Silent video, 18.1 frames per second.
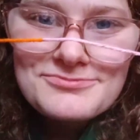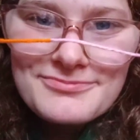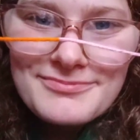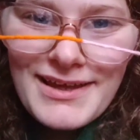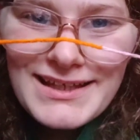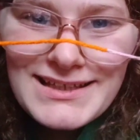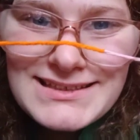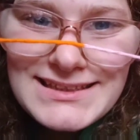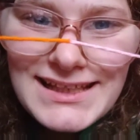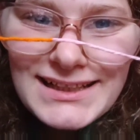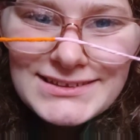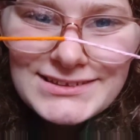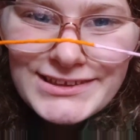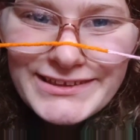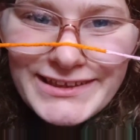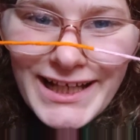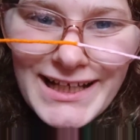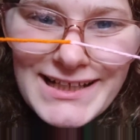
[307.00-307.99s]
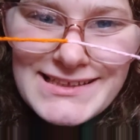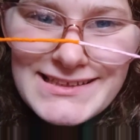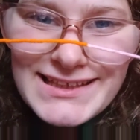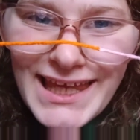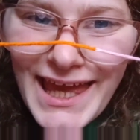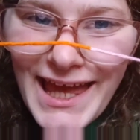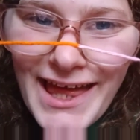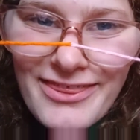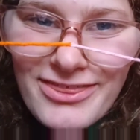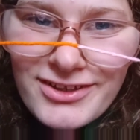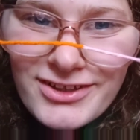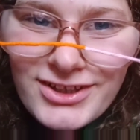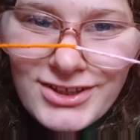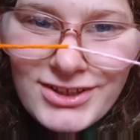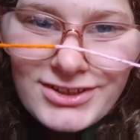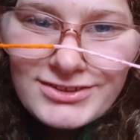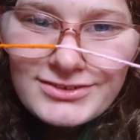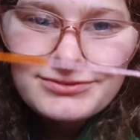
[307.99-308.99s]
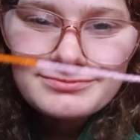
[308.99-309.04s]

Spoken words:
Make such a nice gather.